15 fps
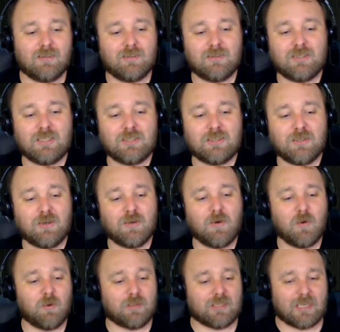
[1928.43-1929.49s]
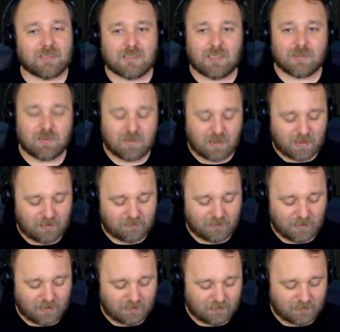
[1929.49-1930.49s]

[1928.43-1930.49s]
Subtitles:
Did I tell you guys that